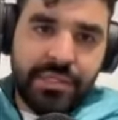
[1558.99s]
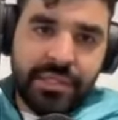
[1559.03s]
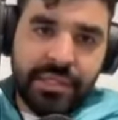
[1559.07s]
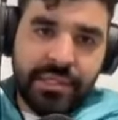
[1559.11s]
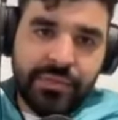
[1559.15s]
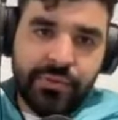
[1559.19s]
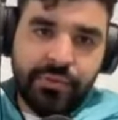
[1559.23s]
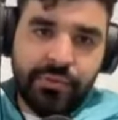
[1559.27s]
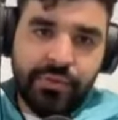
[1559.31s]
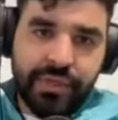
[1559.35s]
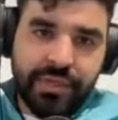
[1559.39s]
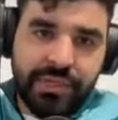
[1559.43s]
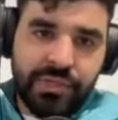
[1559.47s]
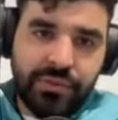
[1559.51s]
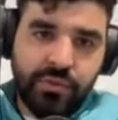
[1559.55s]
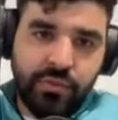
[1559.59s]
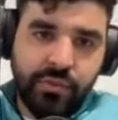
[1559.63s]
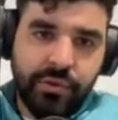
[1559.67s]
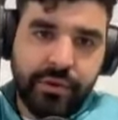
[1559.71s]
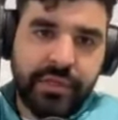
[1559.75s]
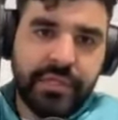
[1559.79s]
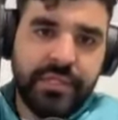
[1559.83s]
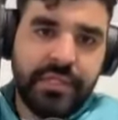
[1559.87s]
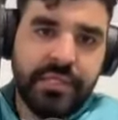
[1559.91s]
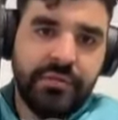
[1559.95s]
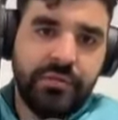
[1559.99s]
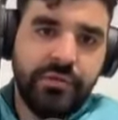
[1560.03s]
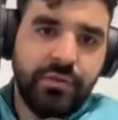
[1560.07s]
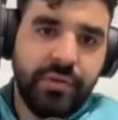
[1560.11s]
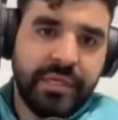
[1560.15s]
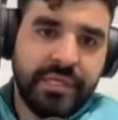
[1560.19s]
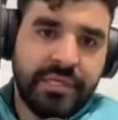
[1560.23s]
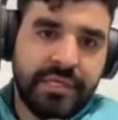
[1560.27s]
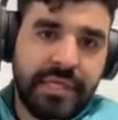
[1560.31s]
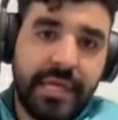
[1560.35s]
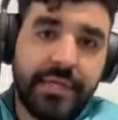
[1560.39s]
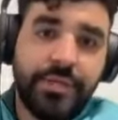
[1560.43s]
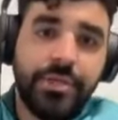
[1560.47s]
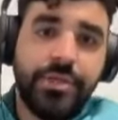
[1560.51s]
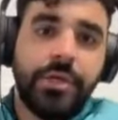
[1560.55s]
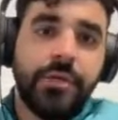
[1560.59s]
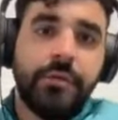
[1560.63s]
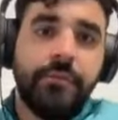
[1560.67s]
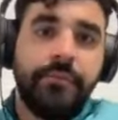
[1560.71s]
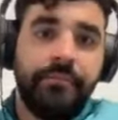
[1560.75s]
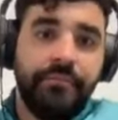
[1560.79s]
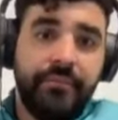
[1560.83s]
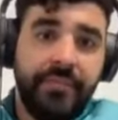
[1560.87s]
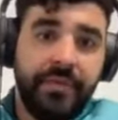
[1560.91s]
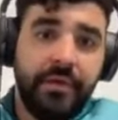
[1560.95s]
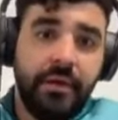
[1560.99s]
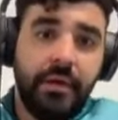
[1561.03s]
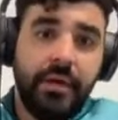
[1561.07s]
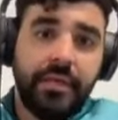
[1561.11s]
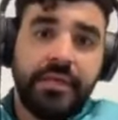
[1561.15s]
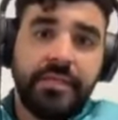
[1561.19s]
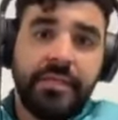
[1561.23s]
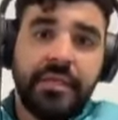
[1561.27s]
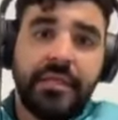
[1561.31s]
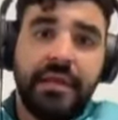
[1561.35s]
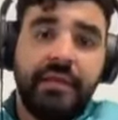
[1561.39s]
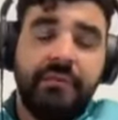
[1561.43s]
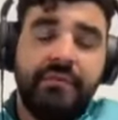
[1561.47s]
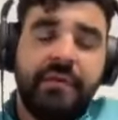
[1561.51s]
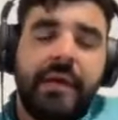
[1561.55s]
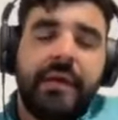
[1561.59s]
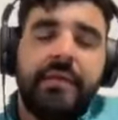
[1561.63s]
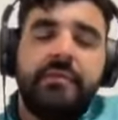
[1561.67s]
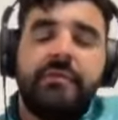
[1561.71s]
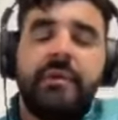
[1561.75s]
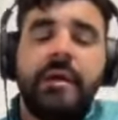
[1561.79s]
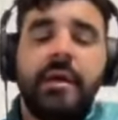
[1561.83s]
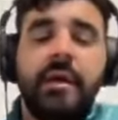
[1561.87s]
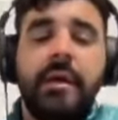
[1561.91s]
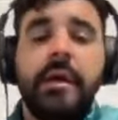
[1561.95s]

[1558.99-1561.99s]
his wrist works into extension on his glove hand.